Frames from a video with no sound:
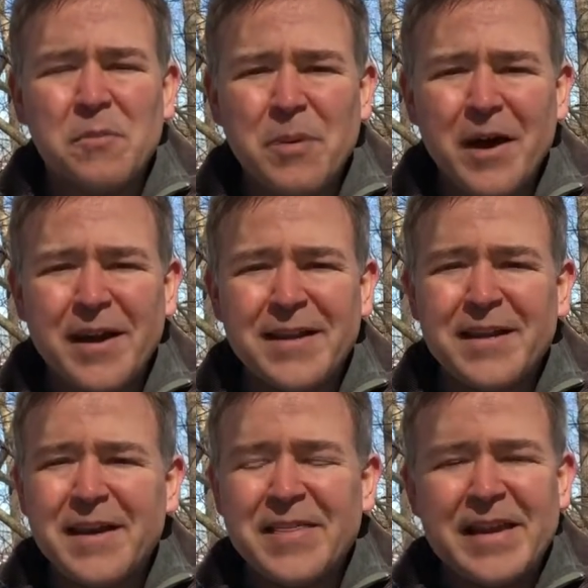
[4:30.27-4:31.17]
but
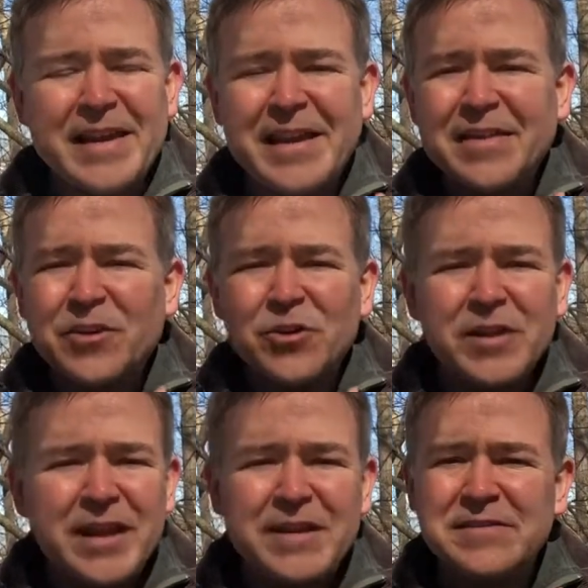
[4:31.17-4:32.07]
they need their
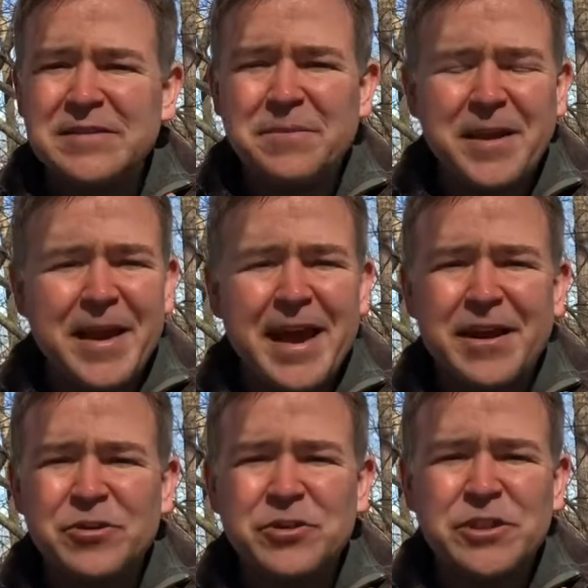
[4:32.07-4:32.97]
leaves to make
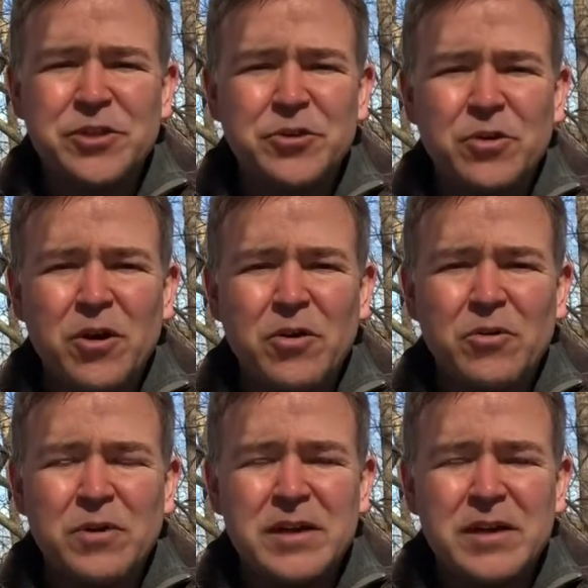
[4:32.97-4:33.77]
energy to grow.